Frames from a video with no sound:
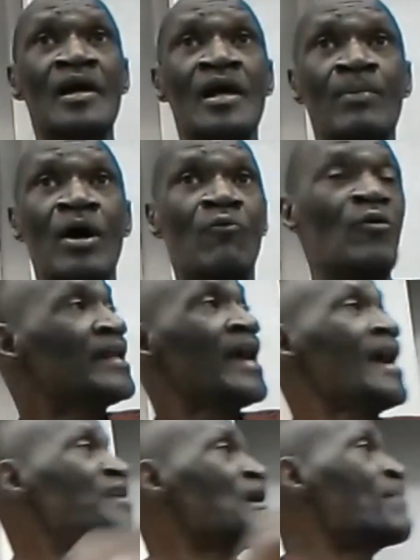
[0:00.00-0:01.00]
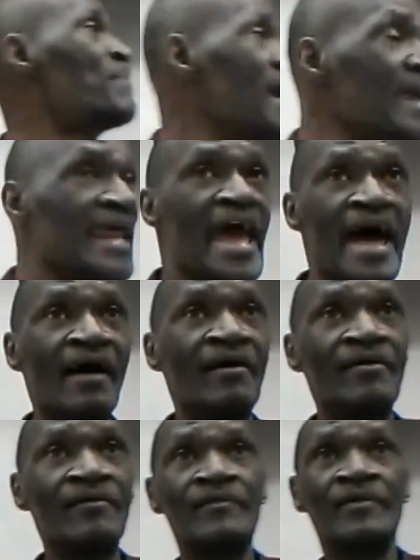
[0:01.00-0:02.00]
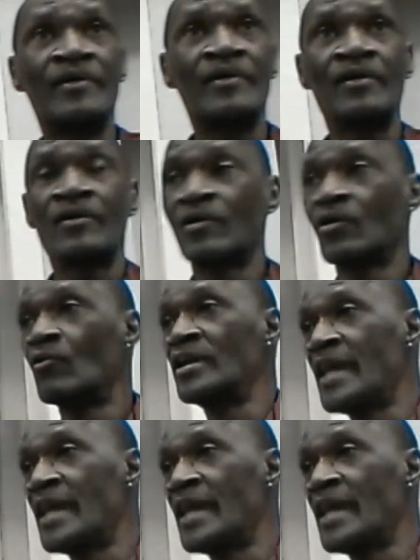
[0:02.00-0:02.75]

but we need to be there when